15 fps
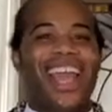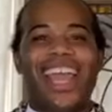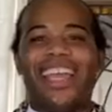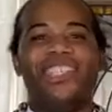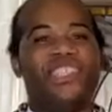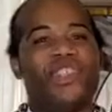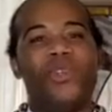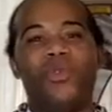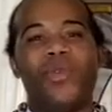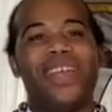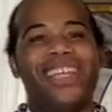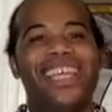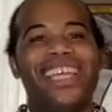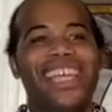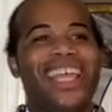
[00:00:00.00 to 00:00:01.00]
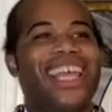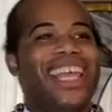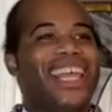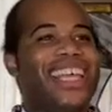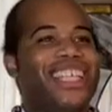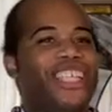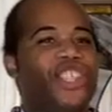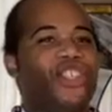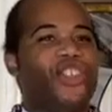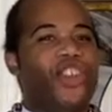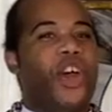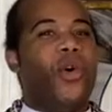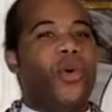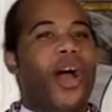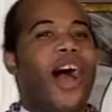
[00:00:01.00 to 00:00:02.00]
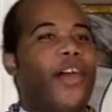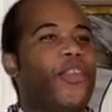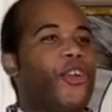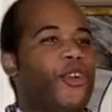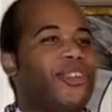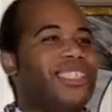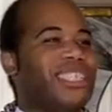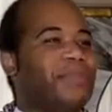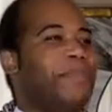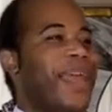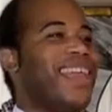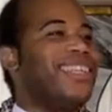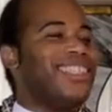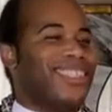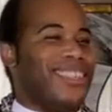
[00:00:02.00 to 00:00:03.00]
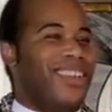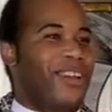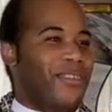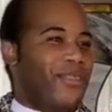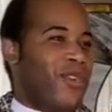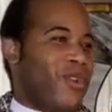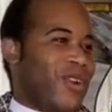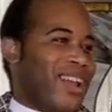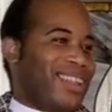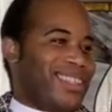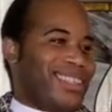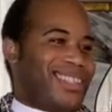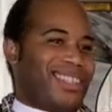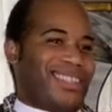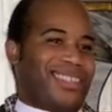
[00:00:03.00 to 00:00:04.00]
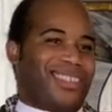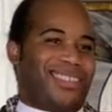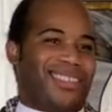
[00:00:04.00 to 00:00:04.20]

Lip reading: is there really is no other space for us.